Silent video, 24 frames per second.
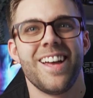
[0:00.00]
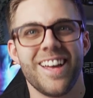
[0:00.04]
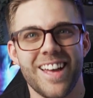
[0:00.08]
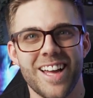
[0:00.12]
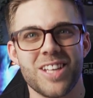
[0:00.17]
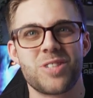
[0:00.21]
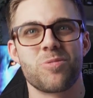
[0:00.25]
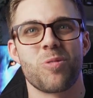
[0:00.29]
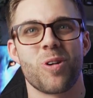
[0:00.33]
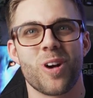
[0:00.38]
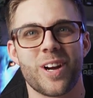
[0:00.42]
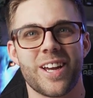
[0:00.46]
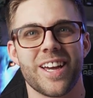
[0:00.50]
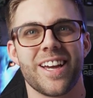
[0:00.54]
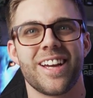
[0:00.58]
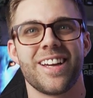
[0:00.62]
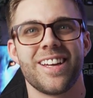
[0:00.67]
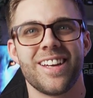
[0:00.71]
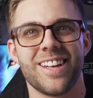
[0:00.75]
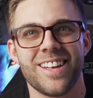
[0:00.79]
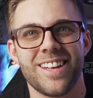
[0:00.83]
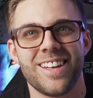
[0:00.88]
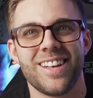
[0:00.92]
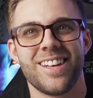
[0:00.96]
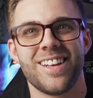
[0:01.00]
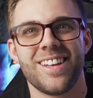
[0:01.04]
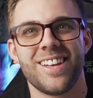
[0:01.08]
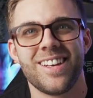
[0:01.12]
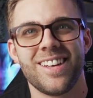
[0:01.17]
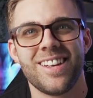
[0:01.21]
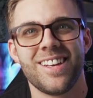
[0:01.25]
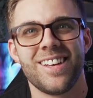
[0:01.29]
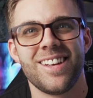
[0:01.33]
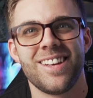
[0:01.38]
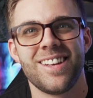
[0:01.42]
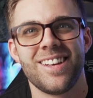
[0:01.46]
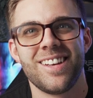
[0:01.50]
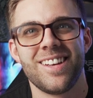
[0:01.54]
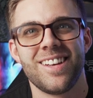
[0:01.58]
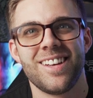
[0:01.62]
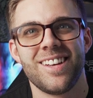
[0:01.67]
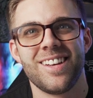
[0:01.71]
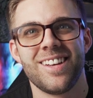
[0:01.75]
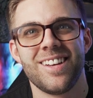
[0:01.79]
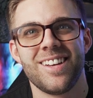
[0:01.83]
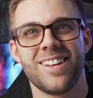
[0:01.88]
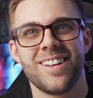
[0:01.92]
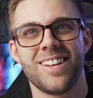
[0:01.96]
It's working.
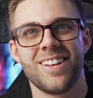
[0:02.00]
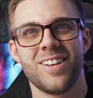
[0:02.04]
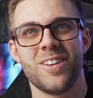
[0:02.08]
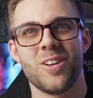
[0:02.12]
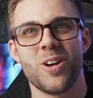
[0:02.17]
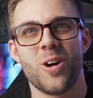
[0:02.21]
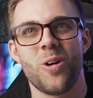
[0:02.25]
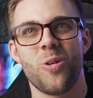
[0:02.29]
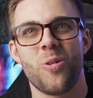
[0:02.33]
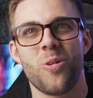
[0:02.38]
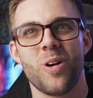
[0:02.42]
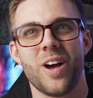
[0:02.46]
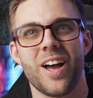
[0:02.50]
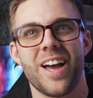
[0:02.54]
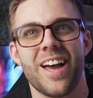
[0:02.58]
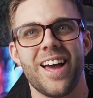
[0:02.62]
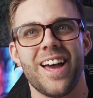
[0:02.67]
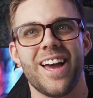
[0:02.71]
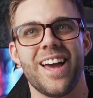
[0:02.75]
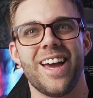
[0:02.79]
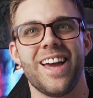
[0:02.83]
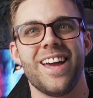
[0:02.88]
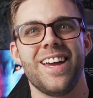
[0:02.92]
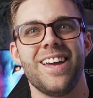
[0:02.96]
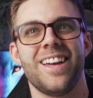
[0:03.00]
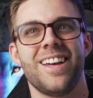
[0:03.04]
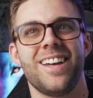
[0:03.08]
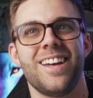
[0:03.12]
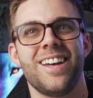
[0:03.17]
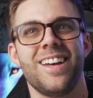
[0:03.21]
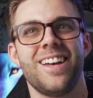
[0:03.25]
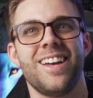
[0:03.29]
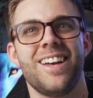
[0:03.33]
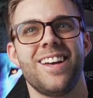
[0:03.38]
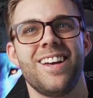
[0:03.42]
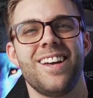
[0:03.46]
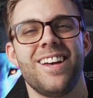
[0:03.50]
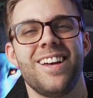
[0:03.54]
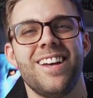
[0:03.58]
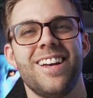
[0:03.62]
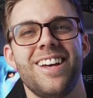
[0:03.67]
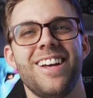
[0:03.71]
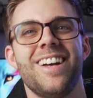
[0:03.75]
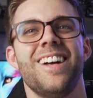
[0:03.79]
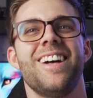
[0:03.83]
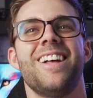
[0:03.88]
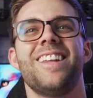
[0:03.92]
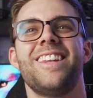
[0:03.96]
No way.
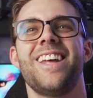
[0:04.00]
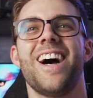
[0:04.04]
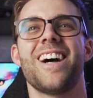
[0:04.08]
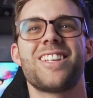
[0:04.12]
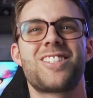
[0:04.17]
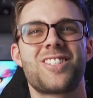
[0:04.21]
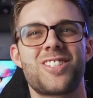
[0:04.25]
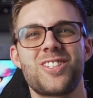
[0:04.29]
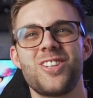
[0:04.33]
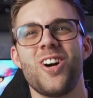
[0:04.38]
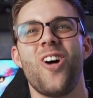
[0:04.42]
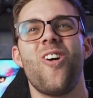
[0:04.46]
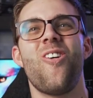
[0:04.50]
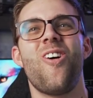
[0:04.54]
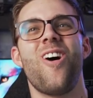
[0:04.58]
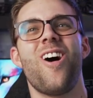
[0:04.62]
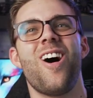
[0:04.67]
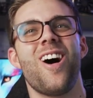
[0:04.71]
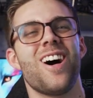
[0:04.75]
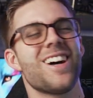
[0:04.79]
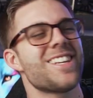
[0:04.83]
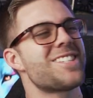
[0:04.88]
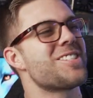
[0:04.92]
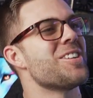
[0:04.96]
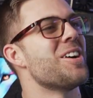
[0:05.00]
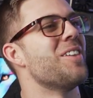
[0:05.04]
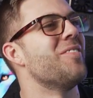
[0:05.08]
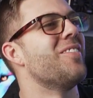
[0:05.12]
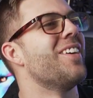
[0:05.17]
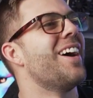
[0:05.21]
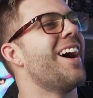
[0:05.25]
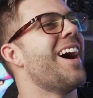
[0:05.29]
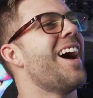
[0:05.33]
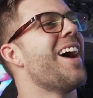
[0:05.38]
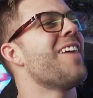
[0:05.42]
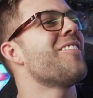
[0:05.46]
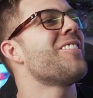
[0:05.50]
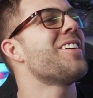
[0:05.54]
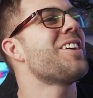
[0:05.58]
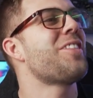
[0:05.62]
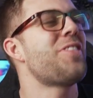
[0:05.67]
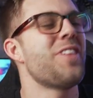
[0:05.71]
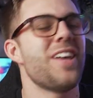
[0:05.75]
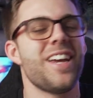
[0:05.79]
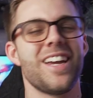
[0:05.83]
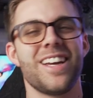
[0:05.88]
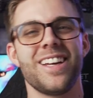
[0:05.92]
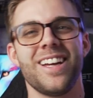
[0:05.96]
That's so awesome.
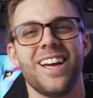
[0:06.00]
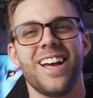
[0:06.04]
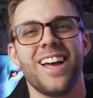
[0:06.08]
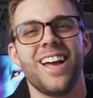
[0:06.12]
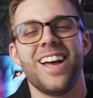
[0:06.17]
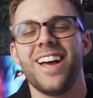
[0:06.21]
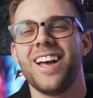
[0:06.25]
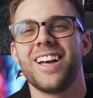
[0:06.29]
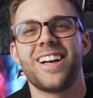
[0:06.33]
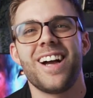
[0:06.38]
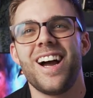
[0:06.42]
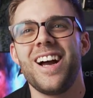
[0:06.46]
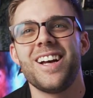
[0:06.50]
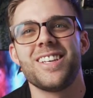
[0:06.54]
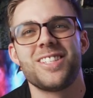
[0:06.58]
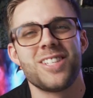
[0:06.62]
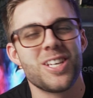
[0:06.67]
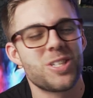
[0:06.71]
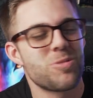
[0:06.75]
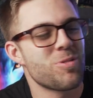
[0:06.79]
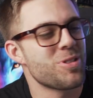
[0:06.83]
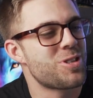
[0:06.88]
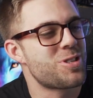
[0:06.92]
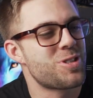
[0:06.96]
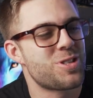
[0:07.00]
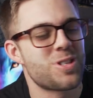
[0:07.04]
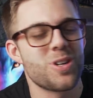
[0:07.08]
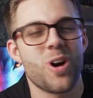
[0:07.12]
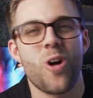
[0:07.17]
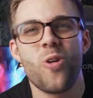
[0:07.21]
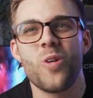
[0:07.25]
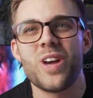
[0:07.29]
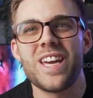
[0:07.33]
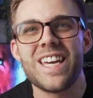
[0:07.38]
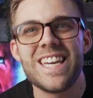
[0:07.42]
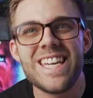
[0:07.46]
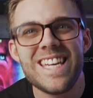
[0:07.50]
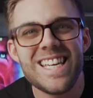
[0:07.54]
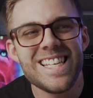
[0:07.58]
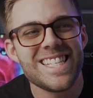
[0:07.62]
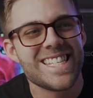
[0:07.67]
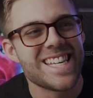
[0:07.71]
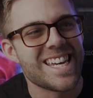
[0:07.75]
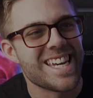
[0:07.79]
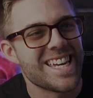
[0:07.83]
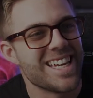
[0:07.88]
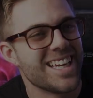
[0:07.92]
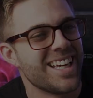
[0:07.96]
Everything, guys, this was so
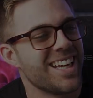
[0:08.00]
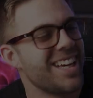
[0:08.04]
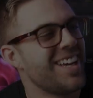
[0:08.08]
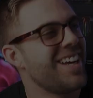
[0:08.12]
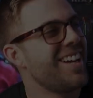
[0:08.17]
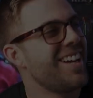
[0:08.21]
easy.